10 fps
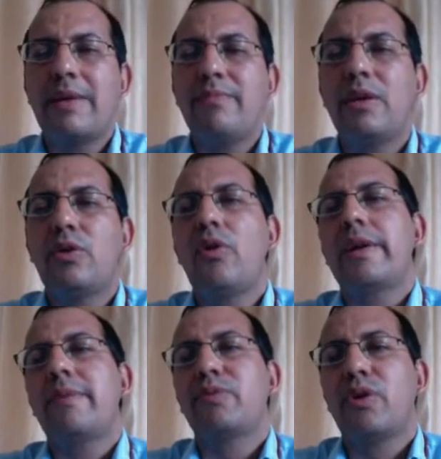sometimes they
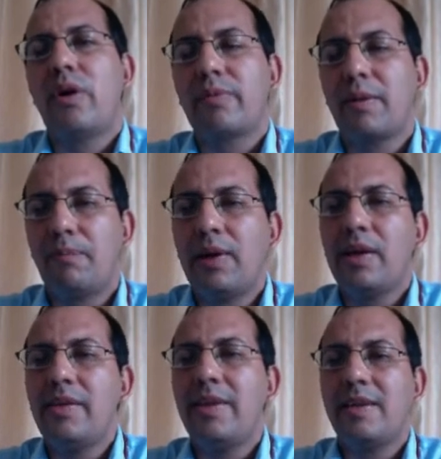don't absorb
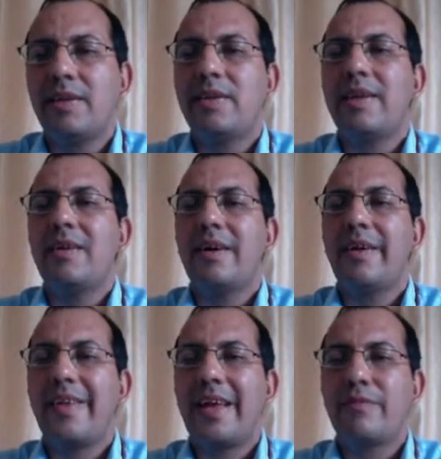completely the energy, they
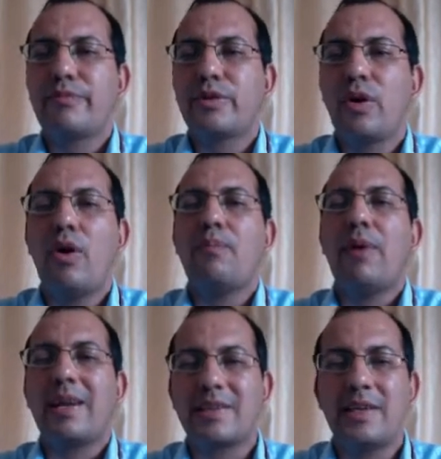
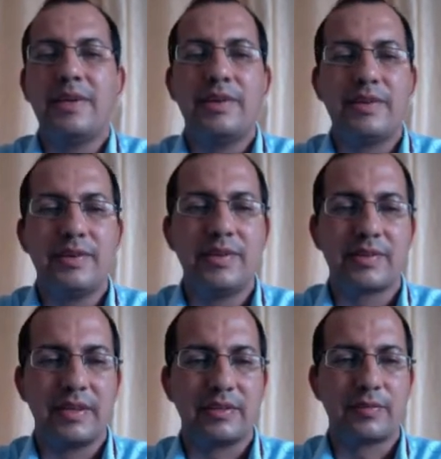absorb partial energy in
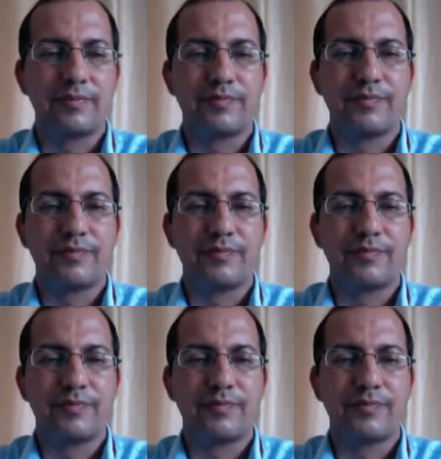this case.